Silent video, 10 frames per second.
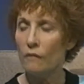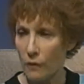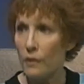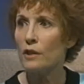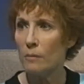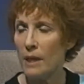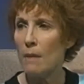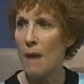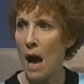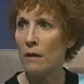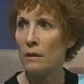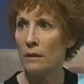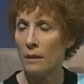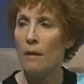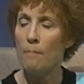for there to be about
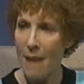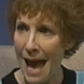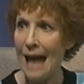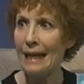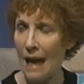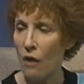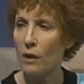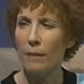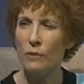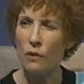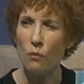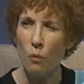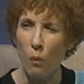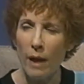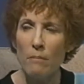a bad outcome, just
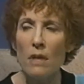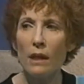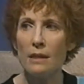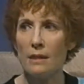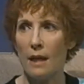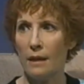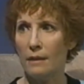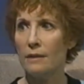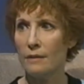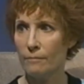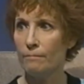1 millisecond.